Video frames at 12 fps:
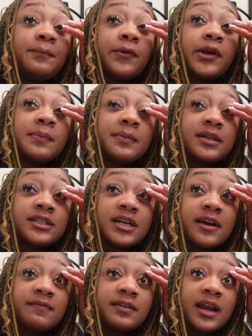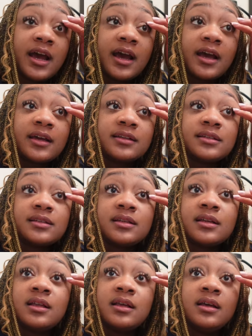pretty much have not
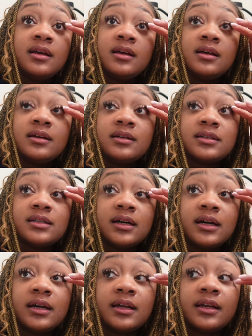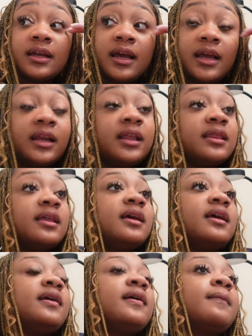done
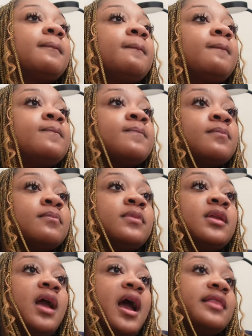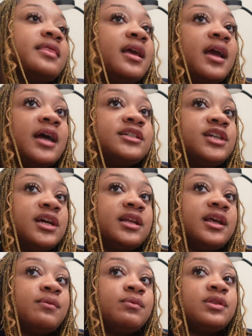anything. I think I checked
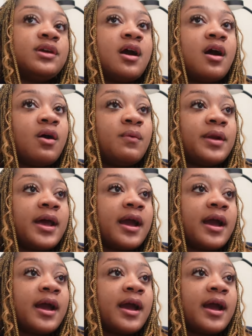in with y'all when I